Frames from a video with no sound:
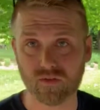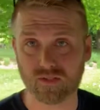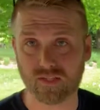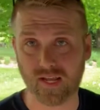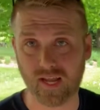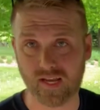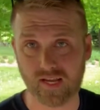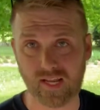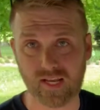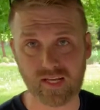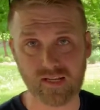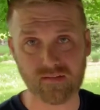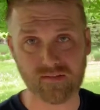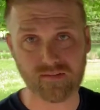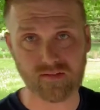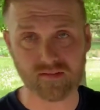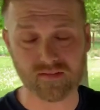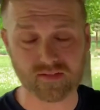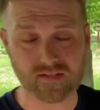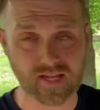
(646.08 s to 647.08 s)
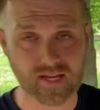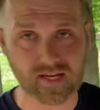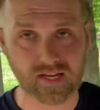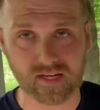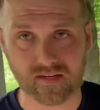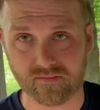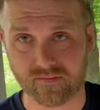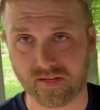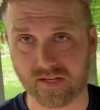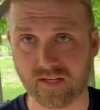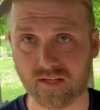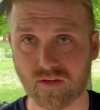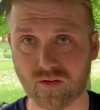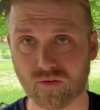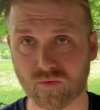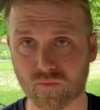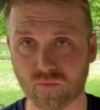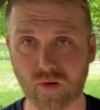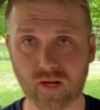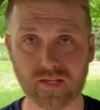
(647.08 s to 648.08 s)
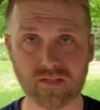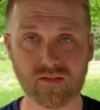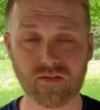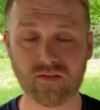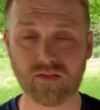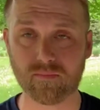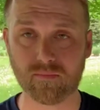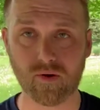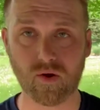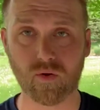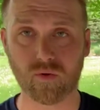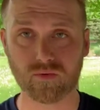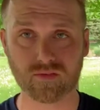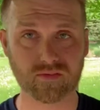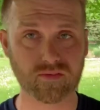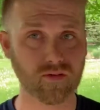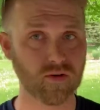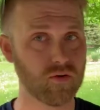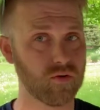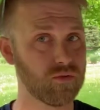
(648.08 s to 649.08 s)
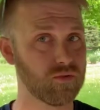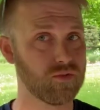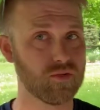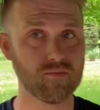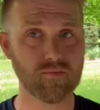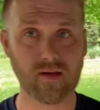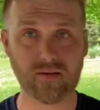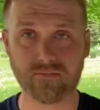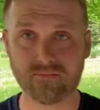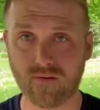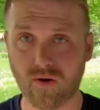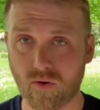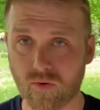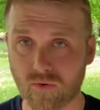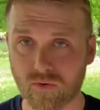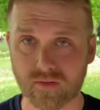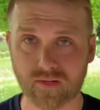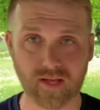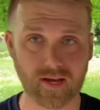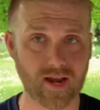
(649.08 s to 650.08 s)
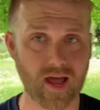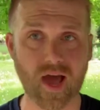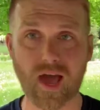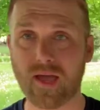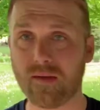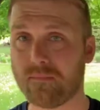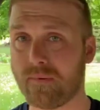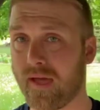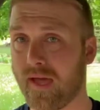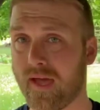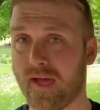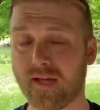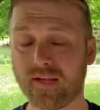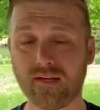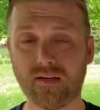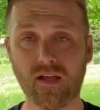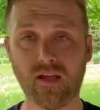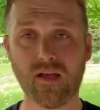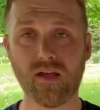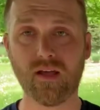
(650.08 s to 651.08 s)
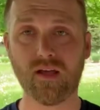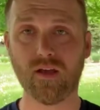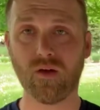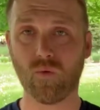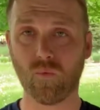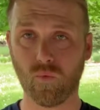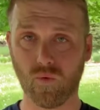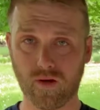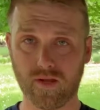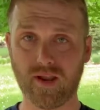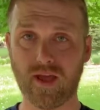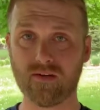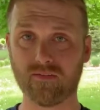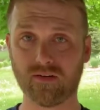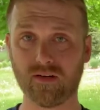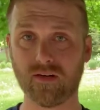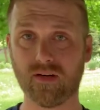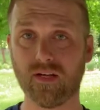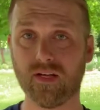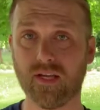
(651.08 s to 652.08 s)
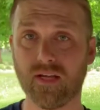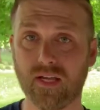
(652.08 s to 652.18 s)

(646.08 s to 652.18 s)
1080 video, right to the boat. So to my phone, an iPad, whatever.